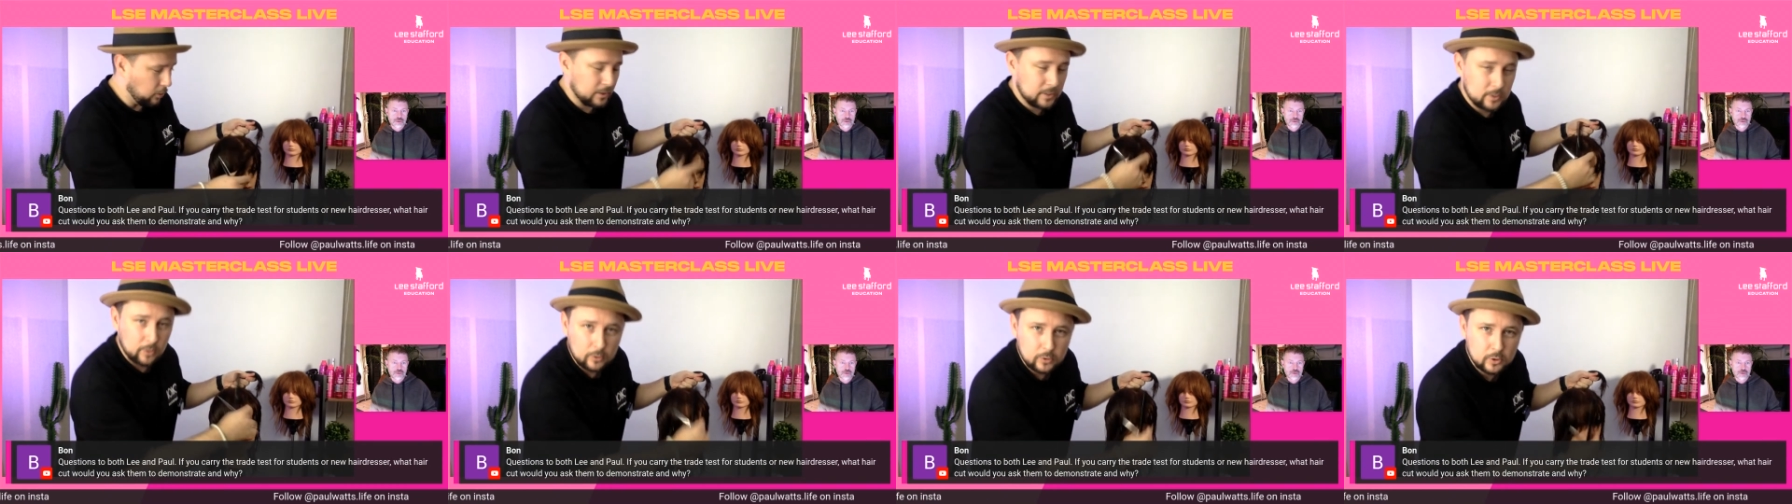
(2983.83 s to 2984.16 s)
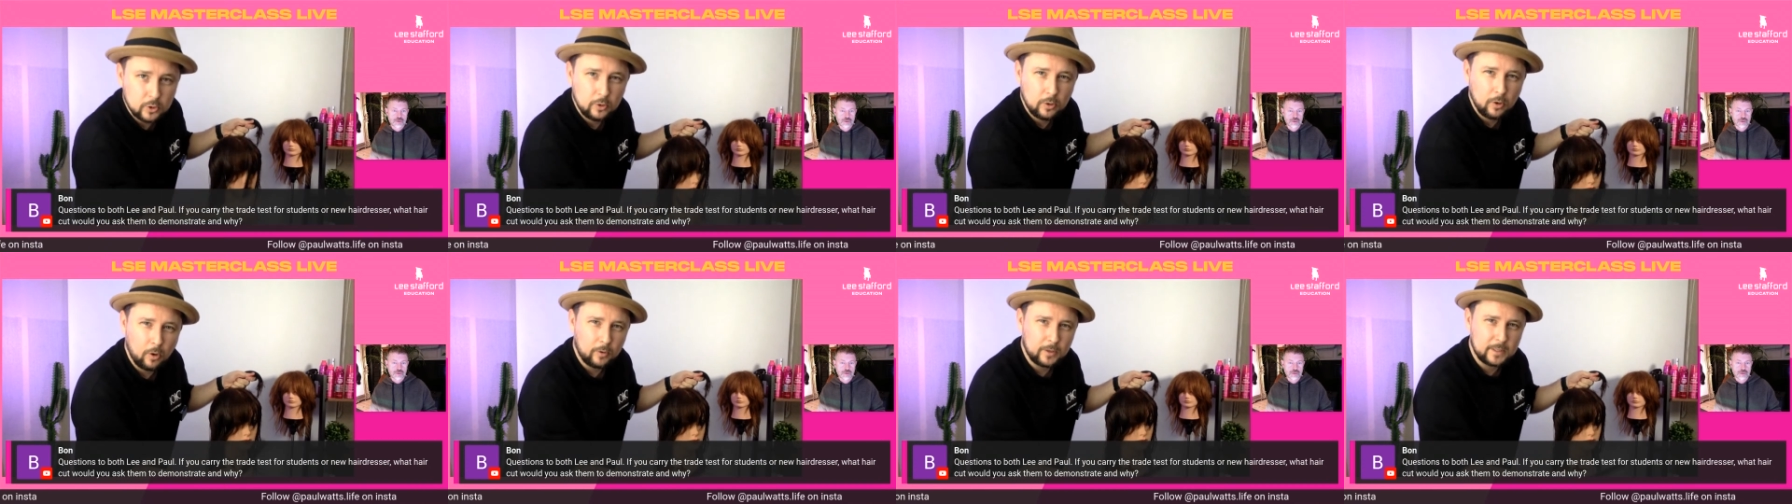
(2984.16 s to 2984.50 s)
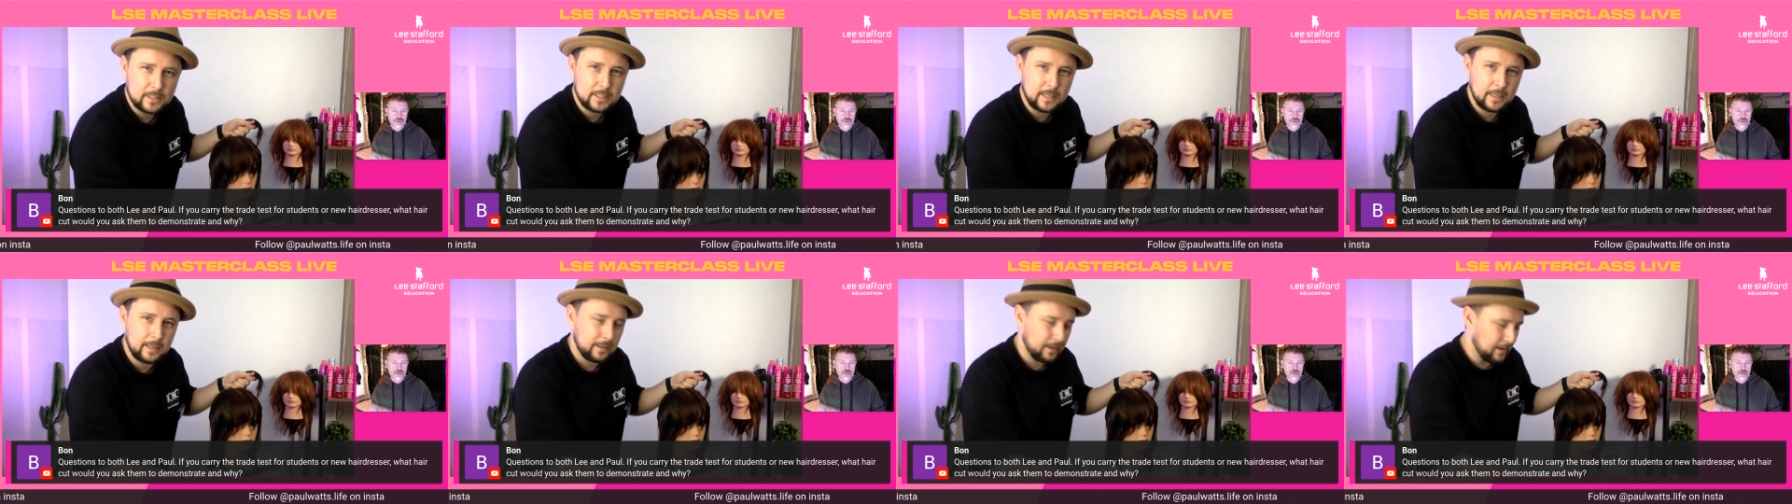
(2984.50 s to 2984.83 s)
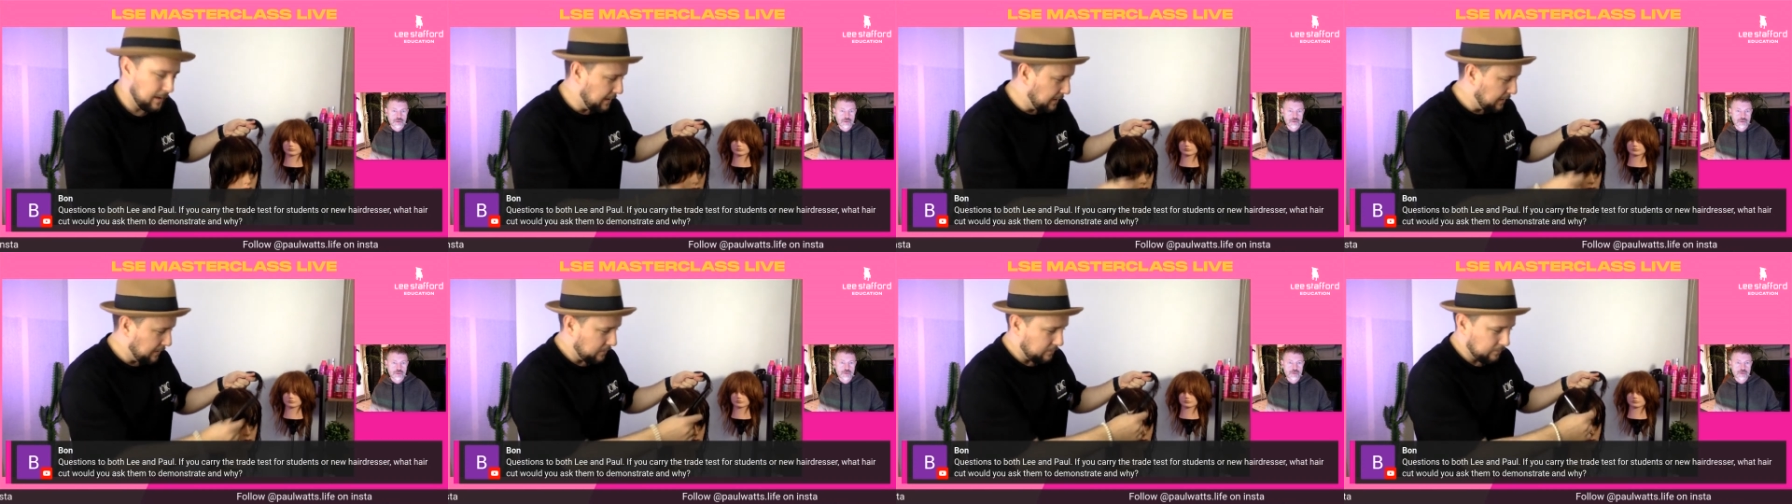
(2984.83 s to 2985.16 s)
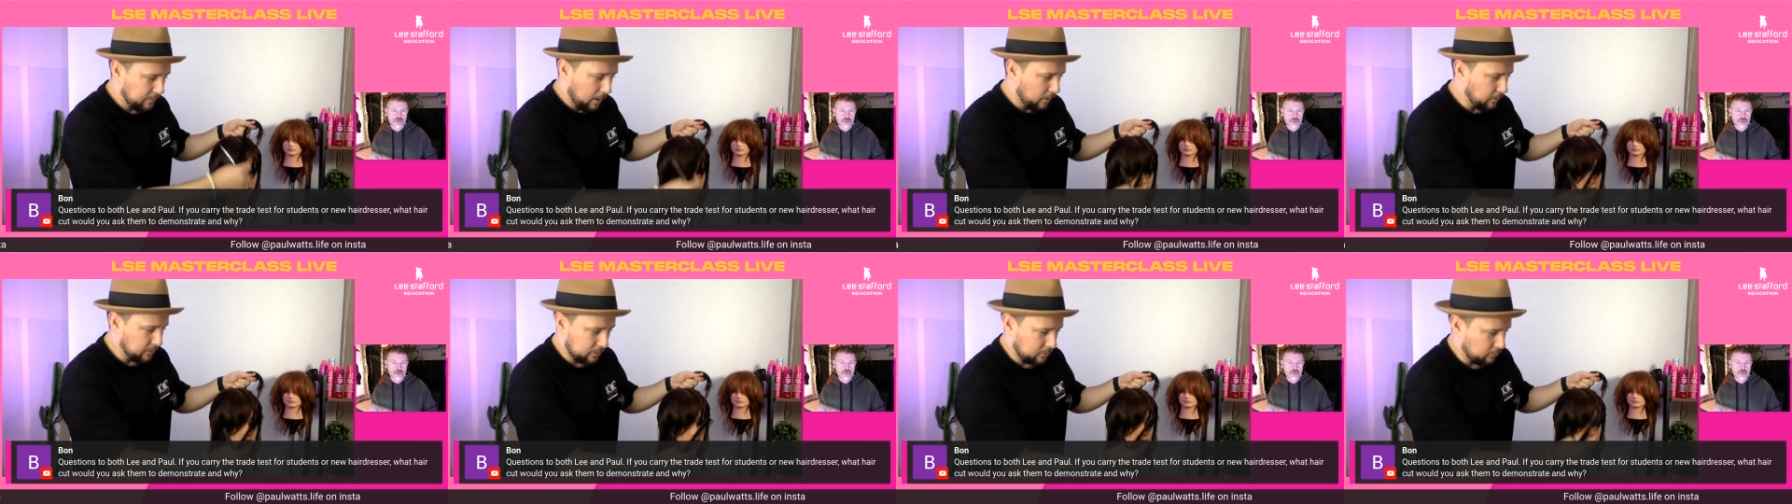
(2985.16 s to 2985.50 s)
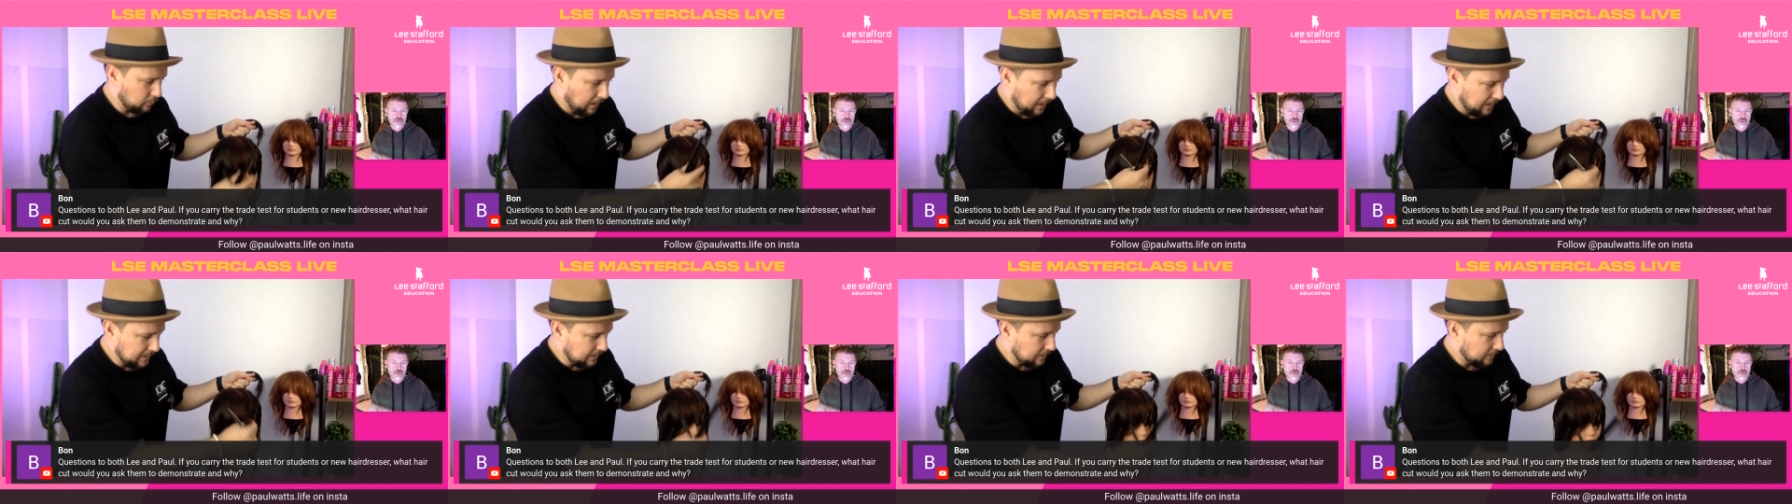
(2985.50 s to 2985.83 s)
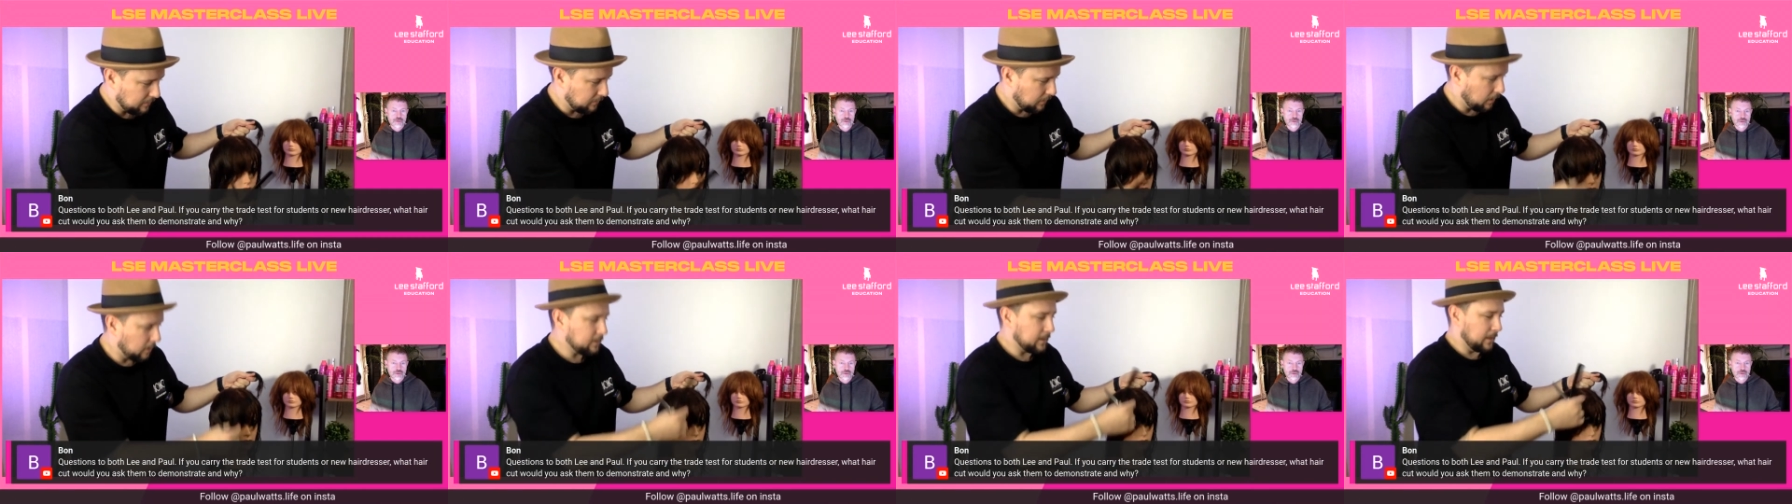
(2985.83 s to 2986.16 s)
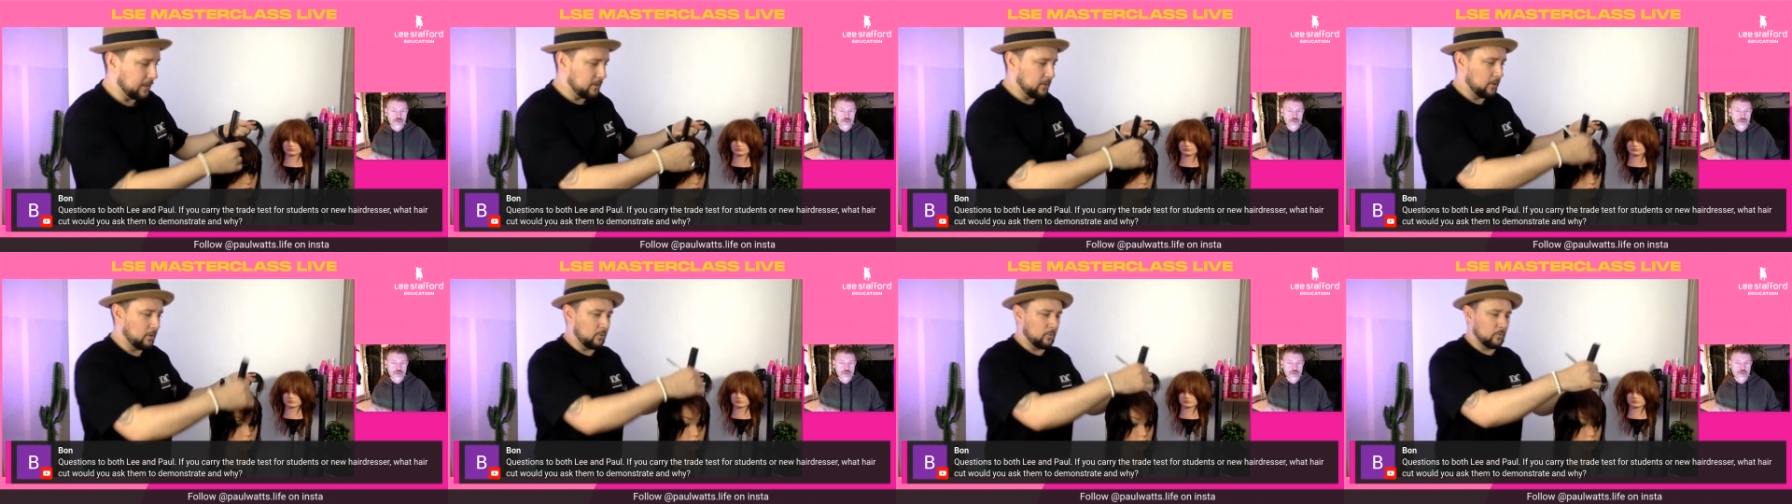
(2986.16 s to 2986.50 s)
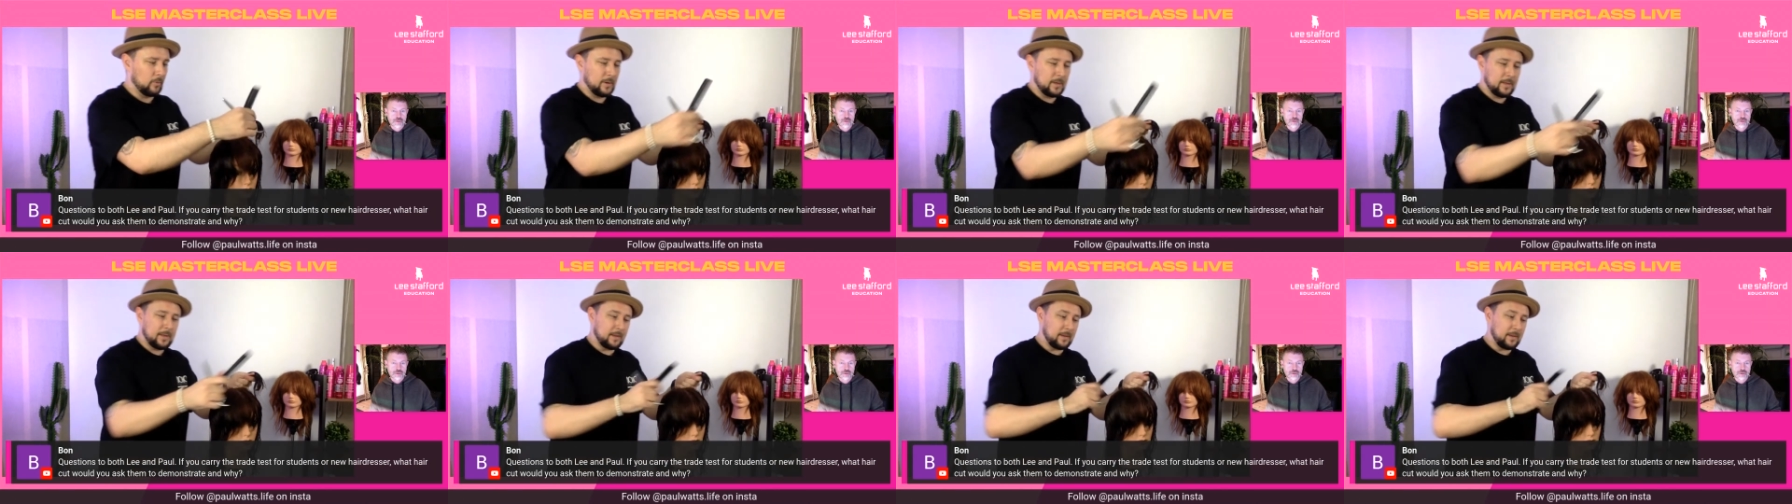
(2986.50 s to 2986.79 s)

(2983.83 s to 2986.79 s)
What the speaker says: It's not too long, is it? No, it's great. Okay, cool.